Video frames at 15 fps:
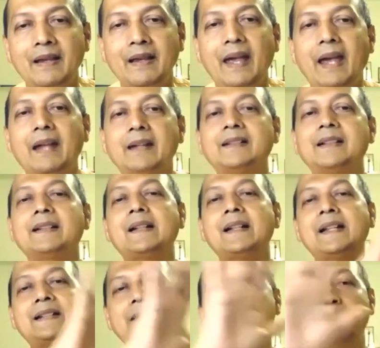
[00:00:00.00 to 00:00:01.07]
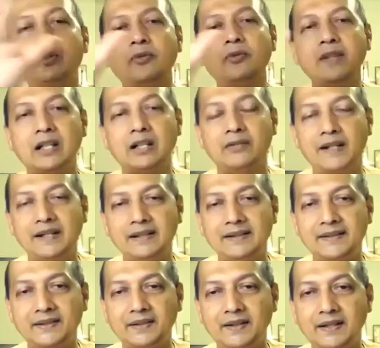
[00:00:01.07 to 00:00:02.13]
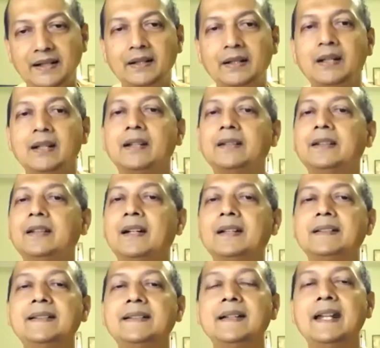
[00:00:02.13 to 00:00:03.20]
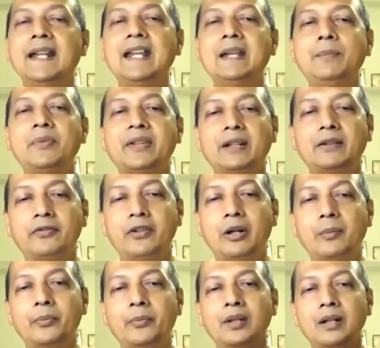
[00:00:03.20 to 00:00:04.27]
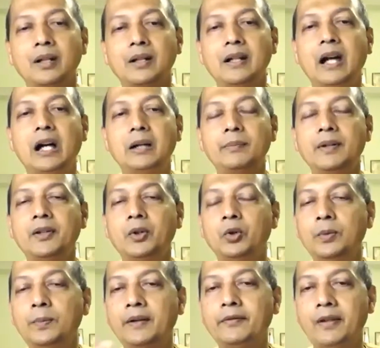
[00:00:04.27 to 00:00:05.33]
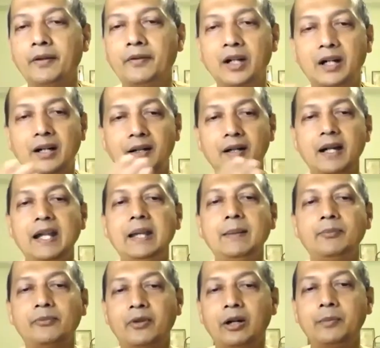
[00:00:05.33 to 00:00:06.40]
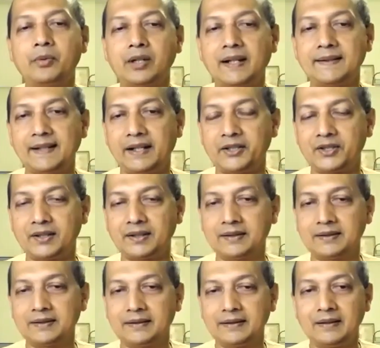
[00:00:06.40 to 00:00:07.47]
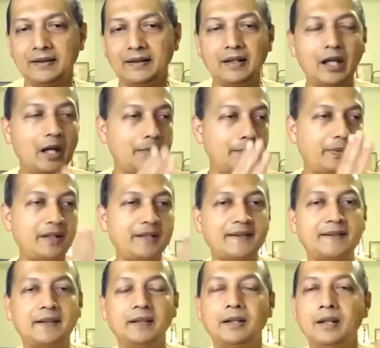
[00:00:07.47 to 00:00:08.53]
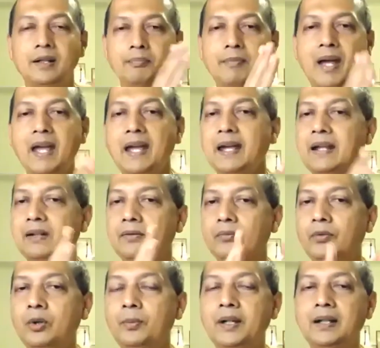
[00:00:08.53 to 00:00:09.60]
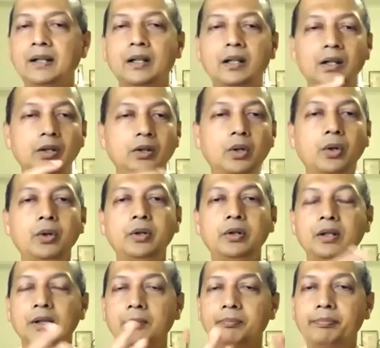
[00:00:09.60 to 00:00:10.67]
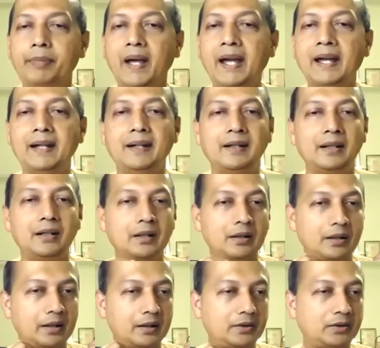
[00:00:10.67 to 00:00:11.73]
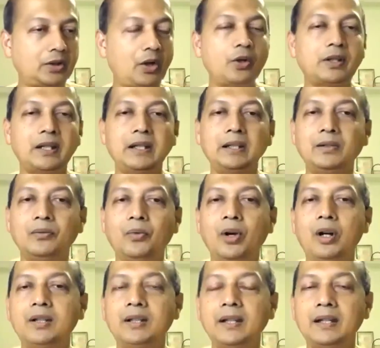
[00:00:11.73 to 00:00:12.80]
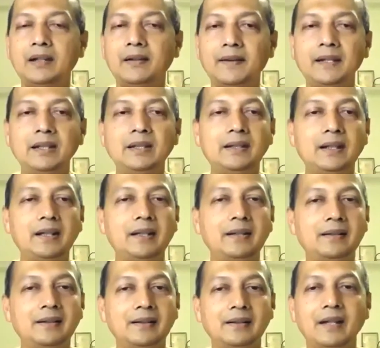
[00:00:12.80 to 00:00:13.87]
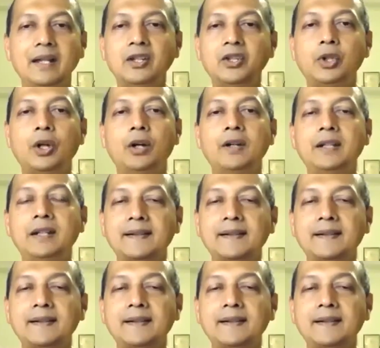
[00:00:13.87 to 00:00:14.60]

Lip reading: And just like the movie covering the screen, there are these names and forms, Nama, Rupa, Vyavahara, name, form, transaction. Person, man, woman, good, bad, talking, walking, thinking, enjoying,